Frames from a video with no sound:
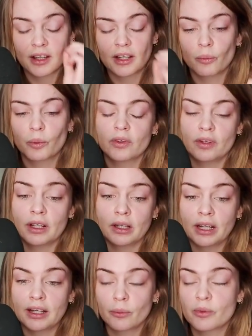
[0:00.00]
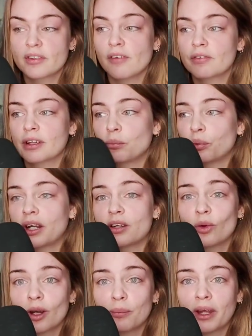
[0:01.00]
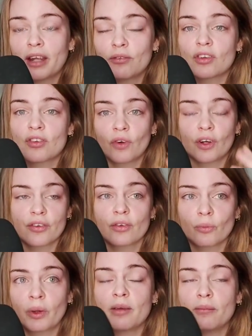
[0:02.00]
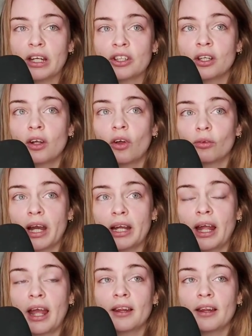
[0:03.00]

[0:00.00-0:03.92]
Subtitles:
there was definitely predatory behavior as far as what I mentioned already.